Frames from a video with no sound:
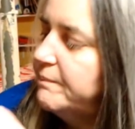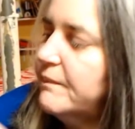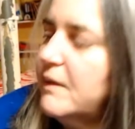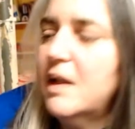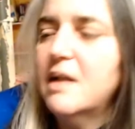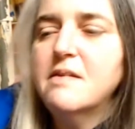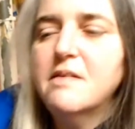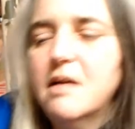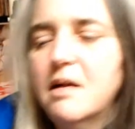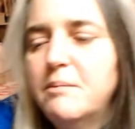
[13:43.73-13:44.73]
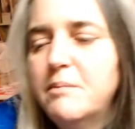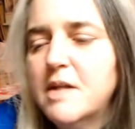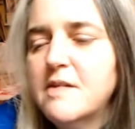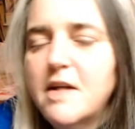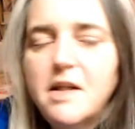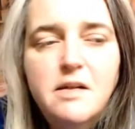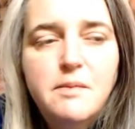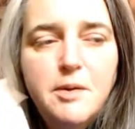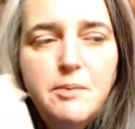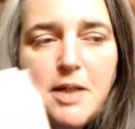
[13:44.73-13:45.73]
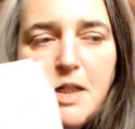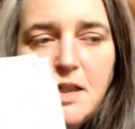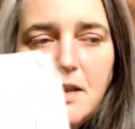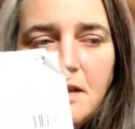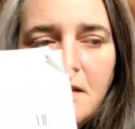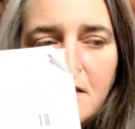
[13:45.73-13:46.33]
yes, I'm excited about making this.